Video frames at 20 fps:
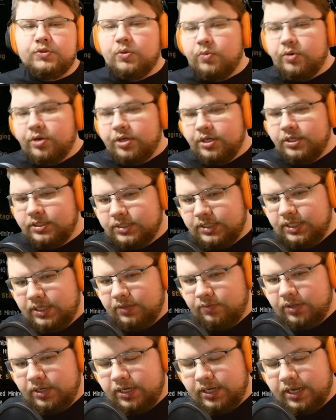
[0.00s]
So we're going to see
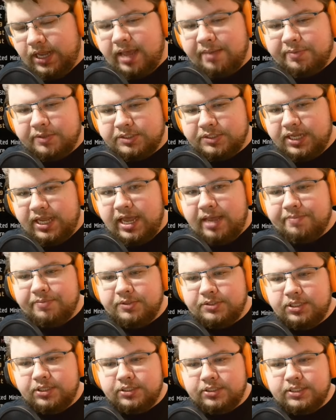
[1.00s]
what an apples to
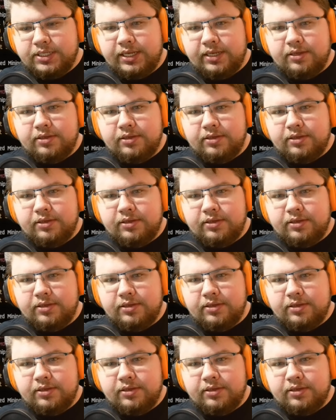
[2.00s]
apples looks like.